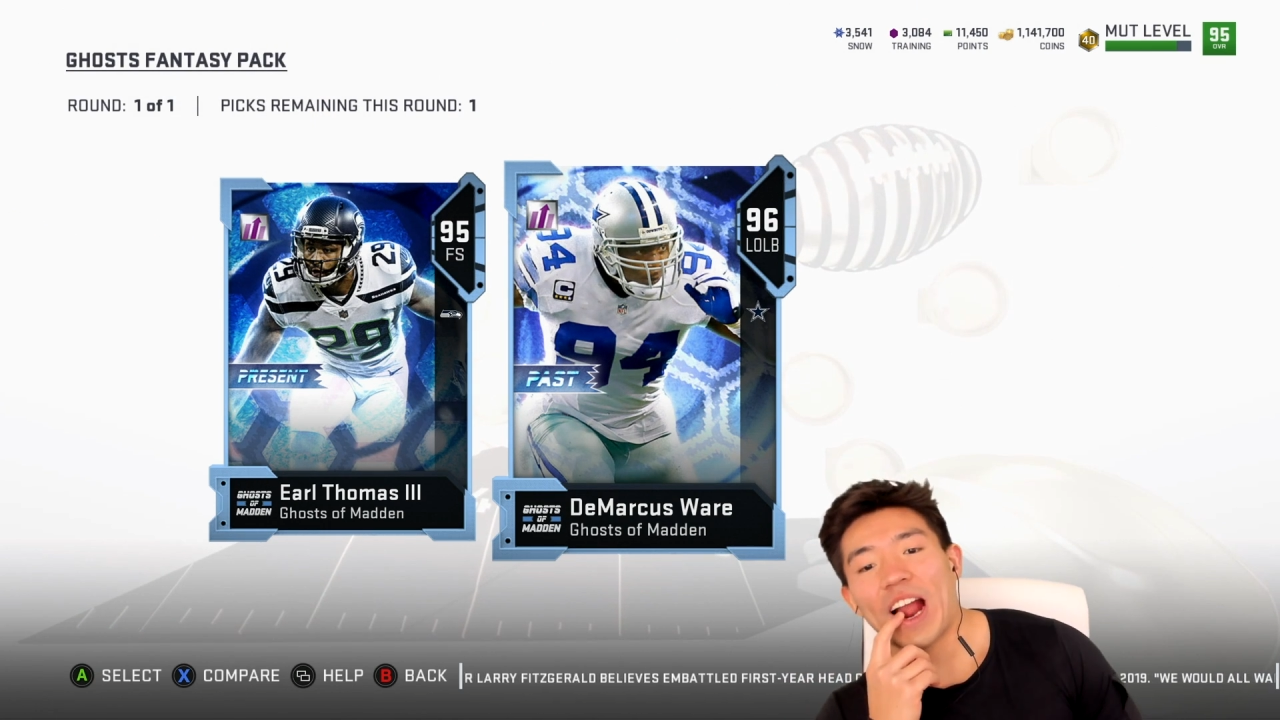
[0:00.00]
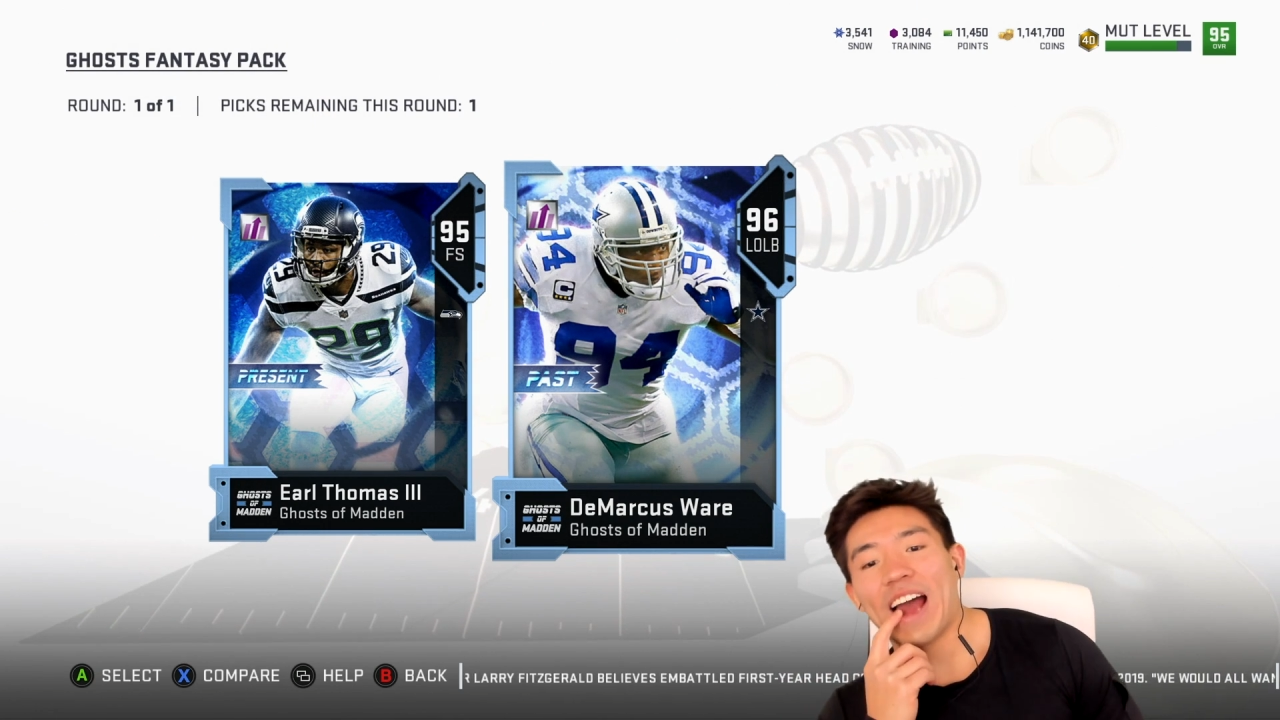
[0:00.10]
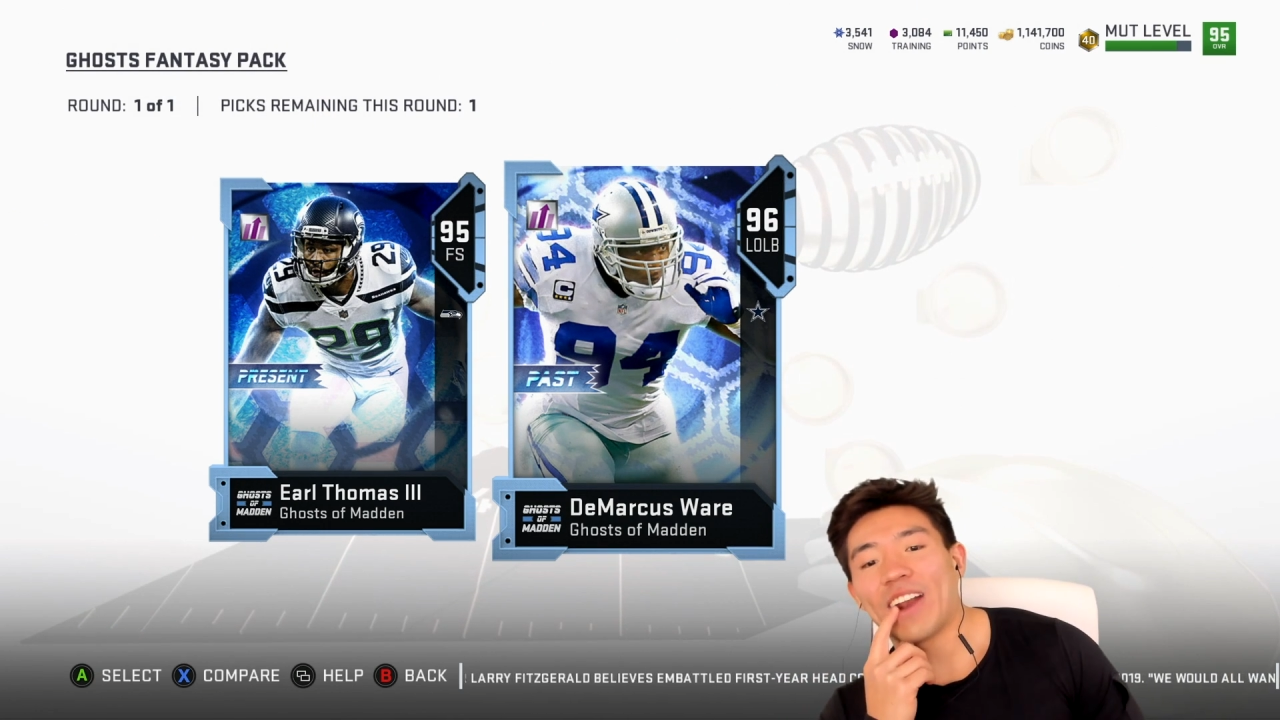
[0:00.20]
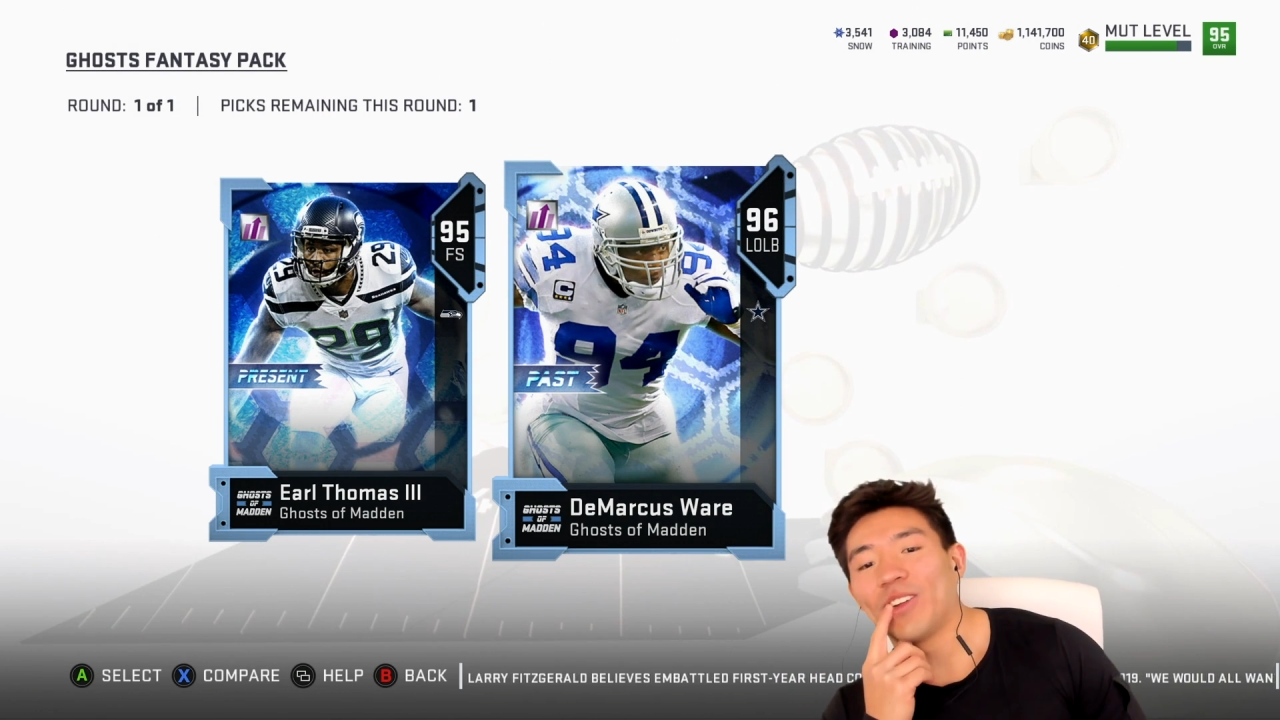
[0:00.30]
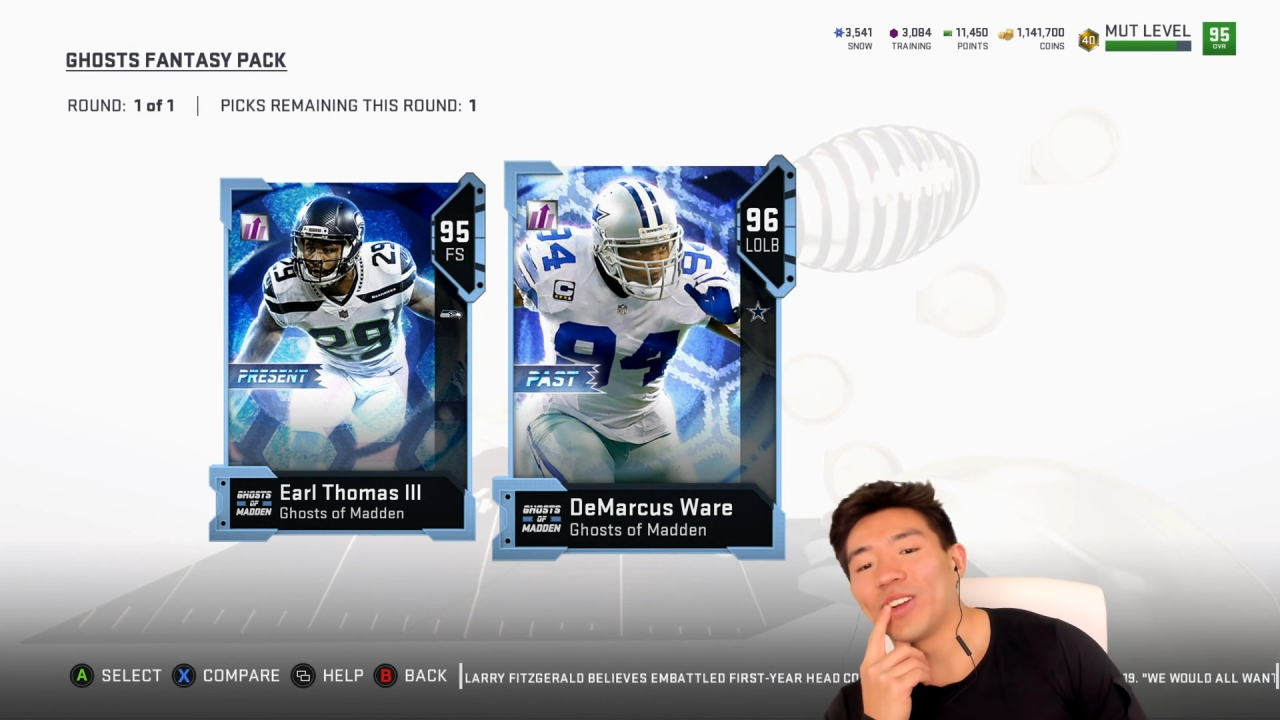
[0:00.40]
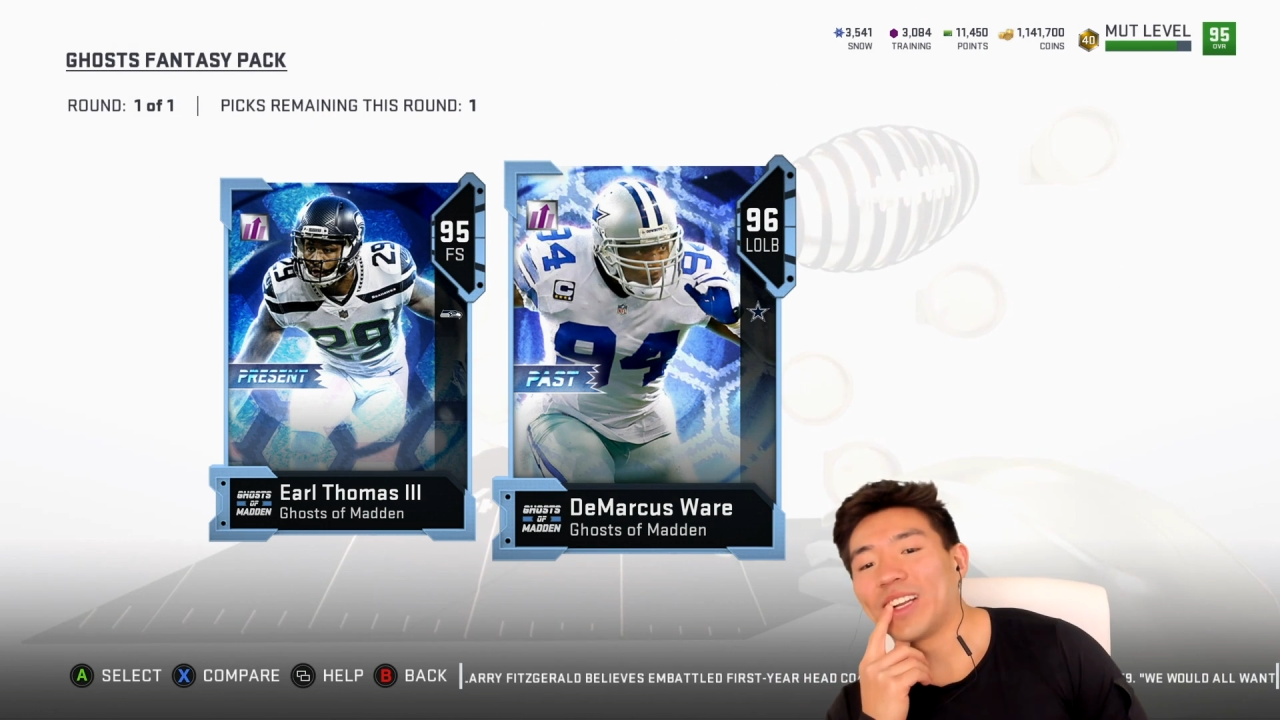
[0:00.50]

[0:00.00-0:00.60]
I don't...